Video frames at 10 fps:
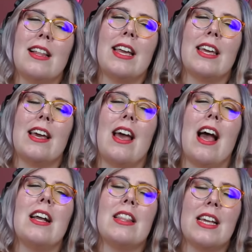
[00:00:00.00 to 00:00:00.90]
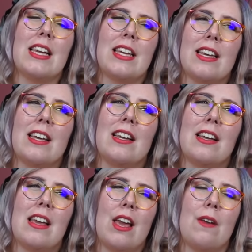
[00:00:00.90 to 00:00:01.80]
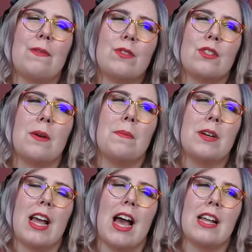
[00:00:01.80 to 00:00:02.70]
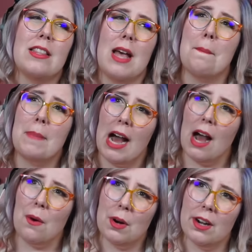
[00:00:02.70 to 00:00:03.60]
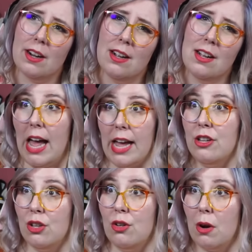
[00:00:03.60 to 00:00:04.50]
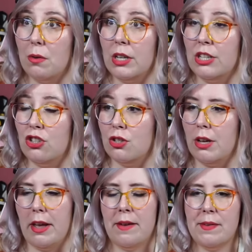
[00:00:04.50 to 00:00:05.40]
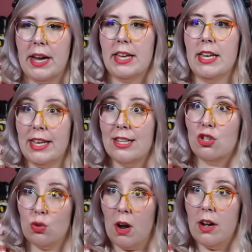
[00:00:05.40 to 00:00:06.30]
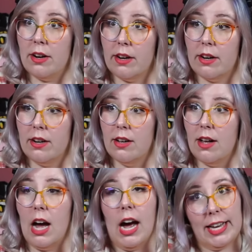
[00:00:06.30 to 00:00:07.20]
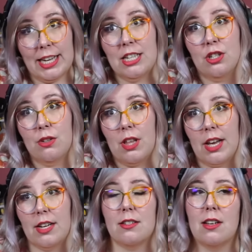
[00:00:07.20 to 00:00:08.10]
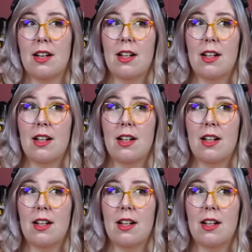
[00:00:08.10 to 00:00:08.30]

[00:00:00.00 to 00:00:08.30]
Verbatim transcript: like, I think if someone had that power, and you know, it's just like, if I can get stronger, I can do this.